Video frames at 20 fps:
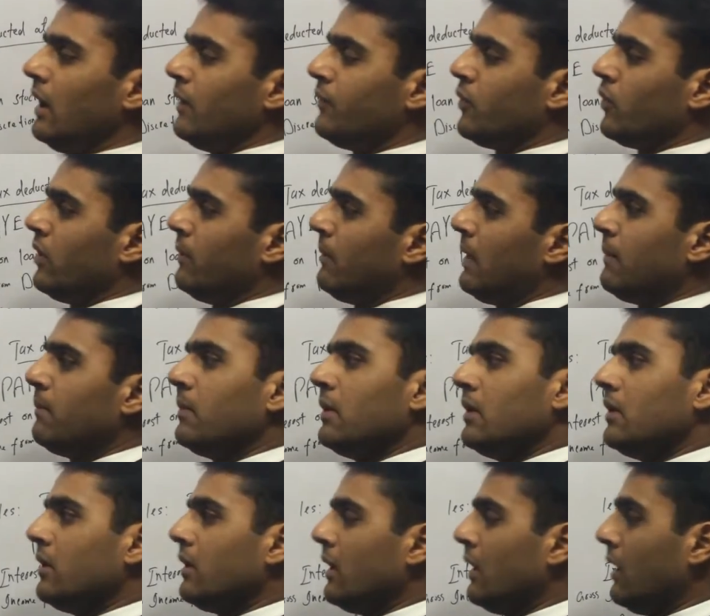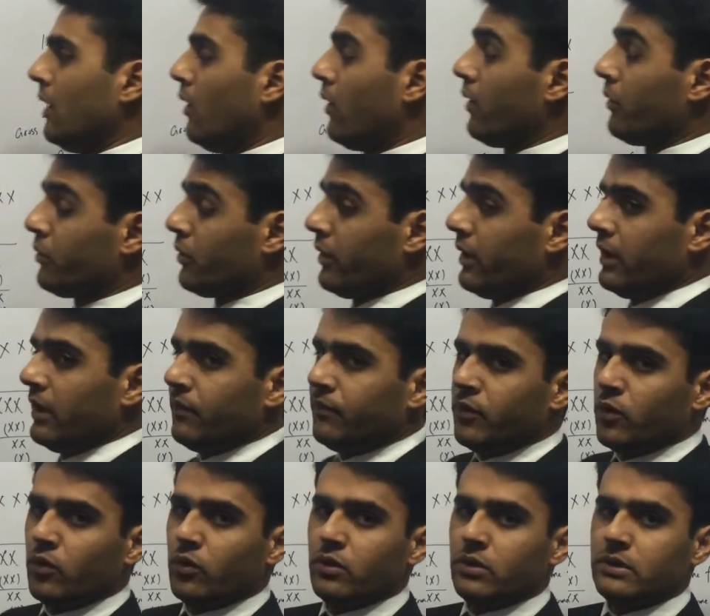if you remember,
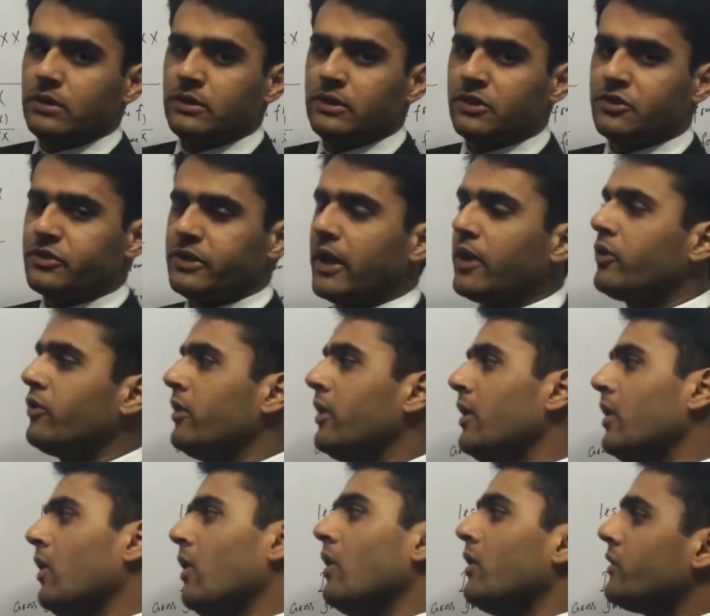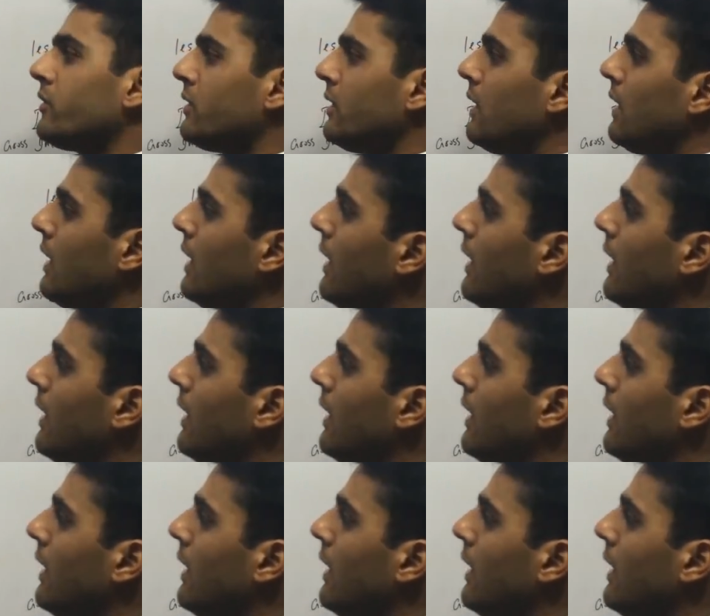if you just check your notes,